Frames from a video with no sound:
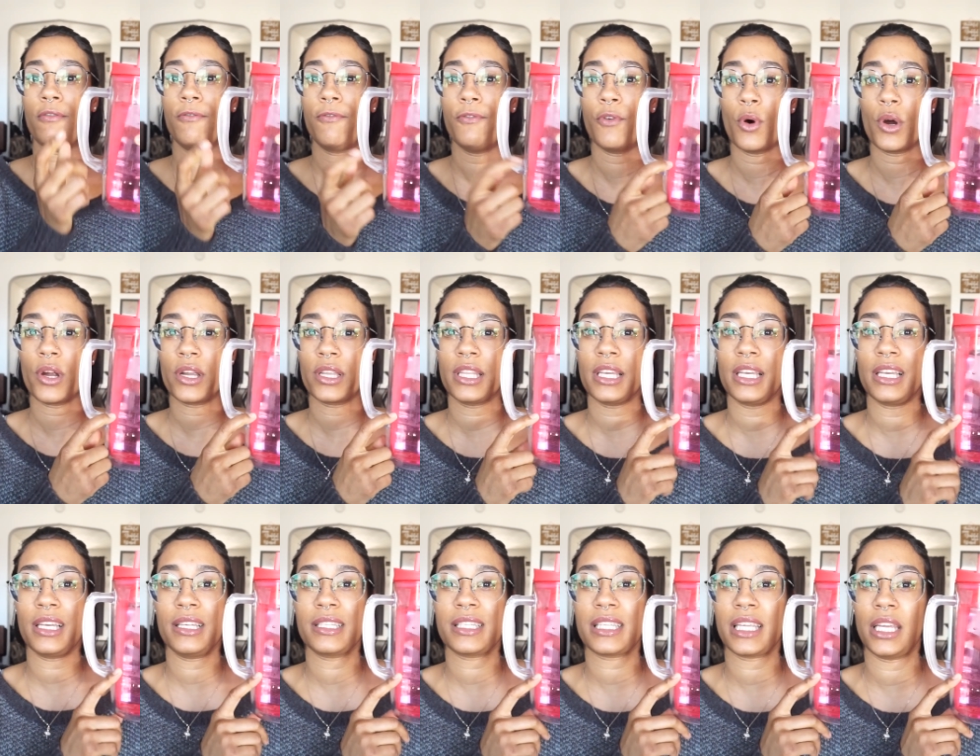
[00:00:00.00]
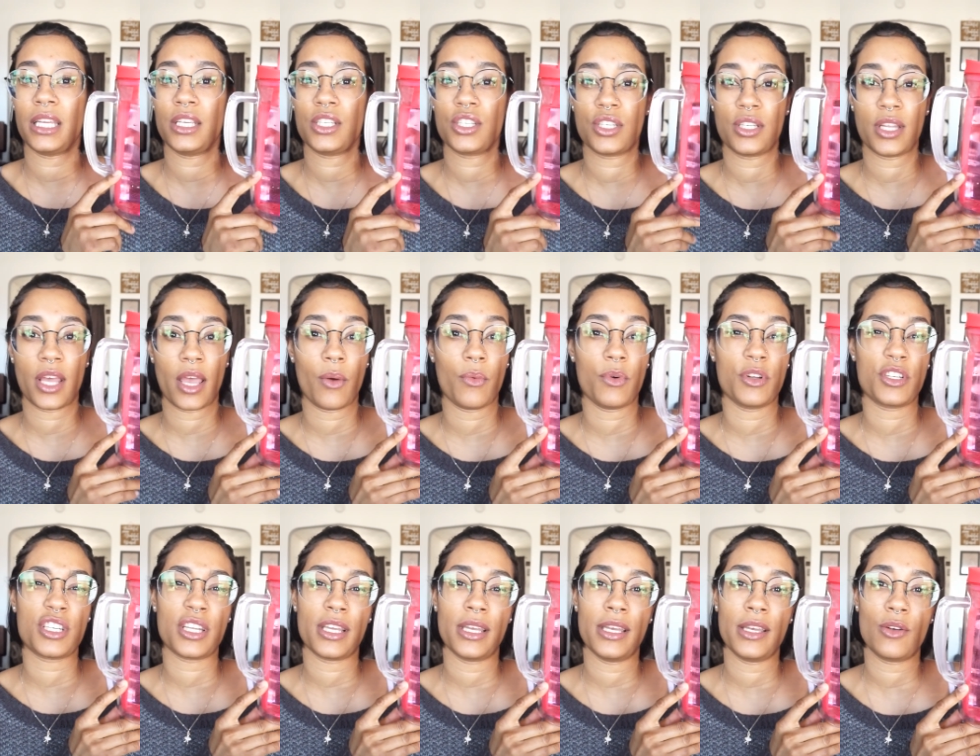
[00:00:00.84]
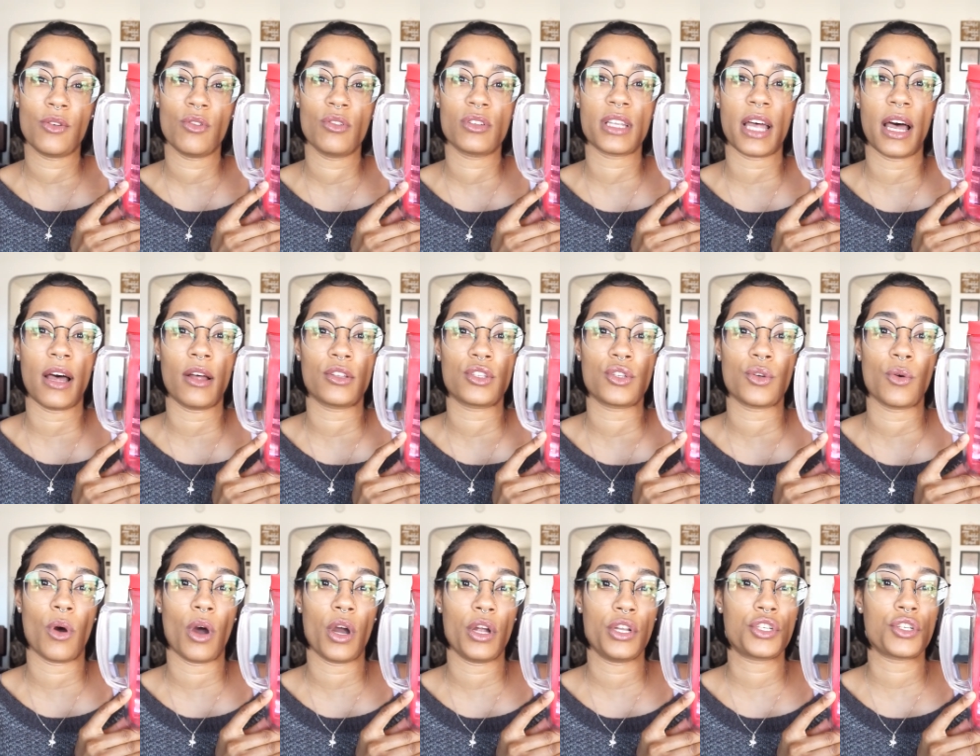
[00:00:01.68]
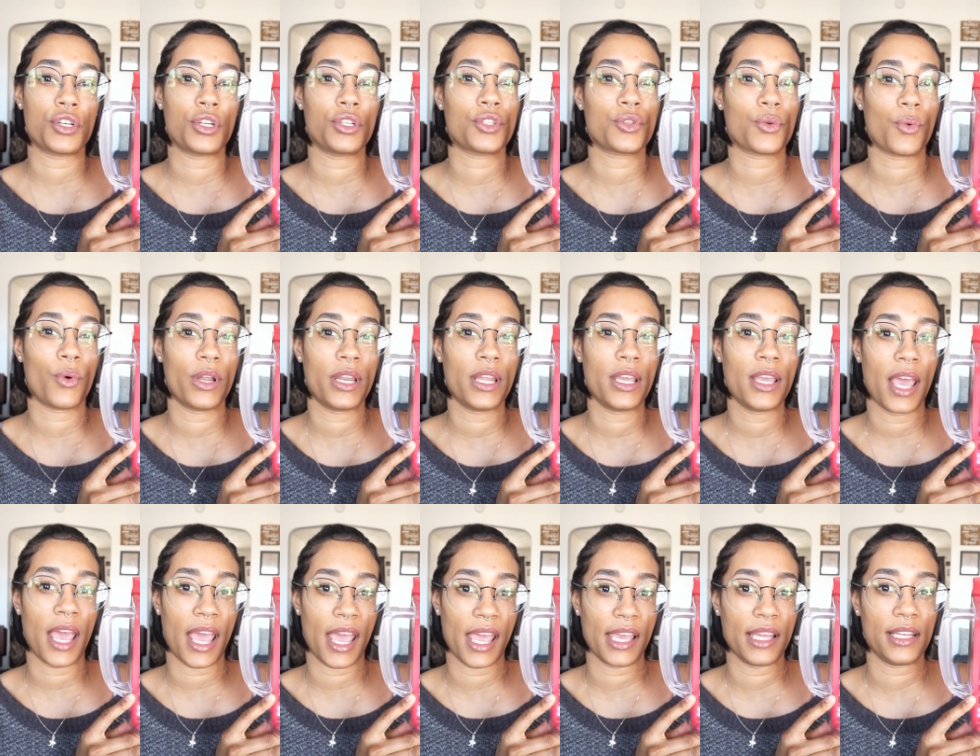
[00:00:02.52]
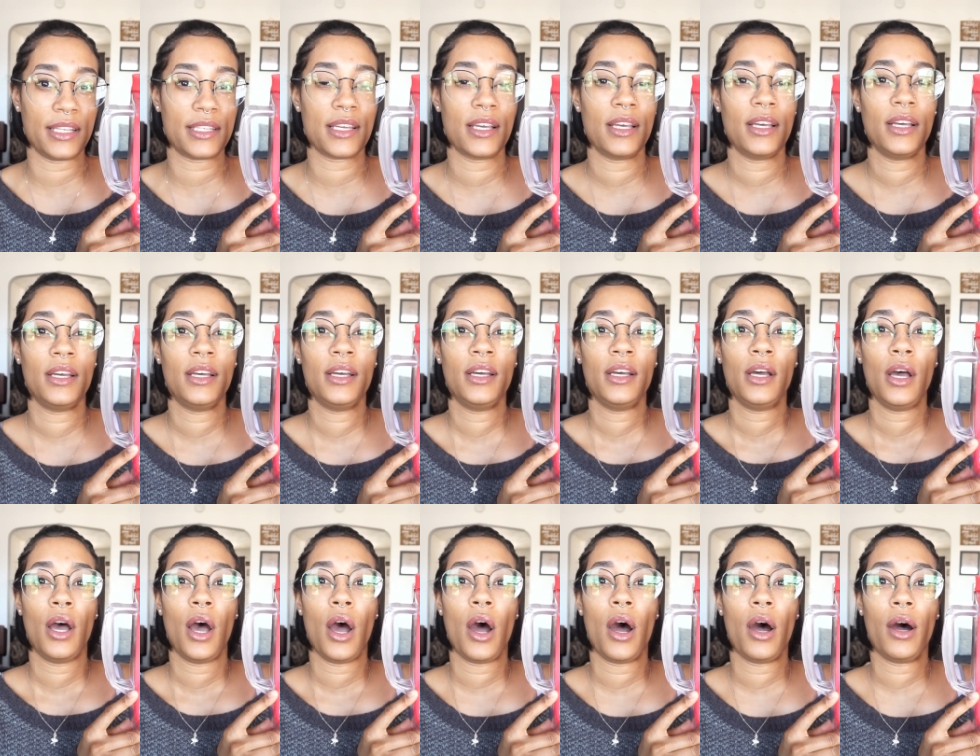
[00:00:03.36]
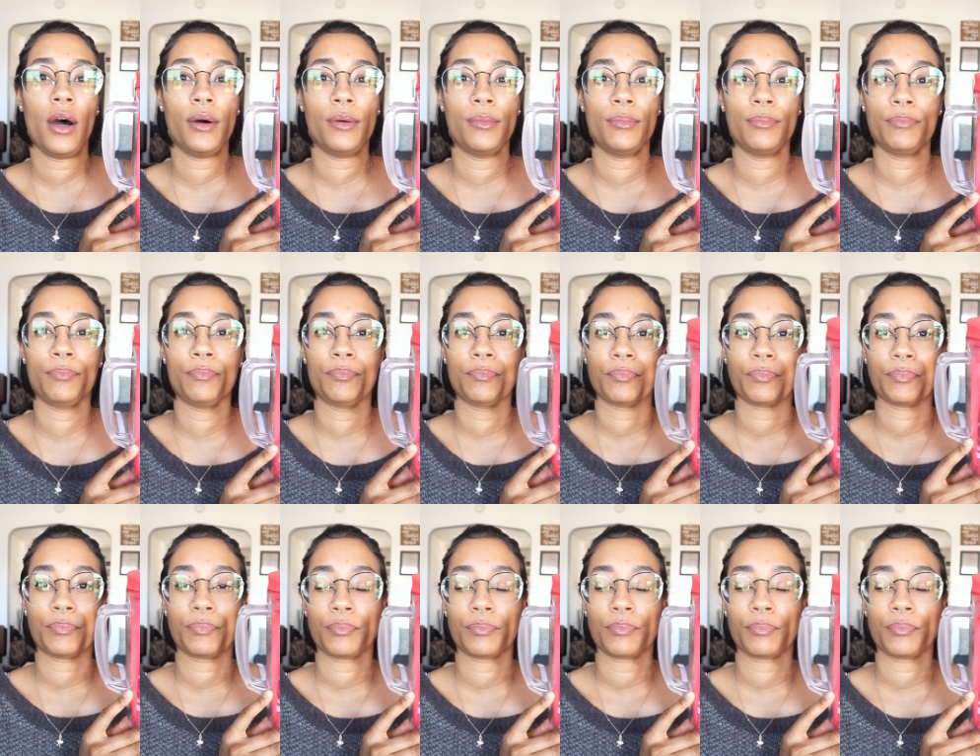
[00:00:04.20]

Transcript: four of these each day, which equals out to one hundred twenty-eight um,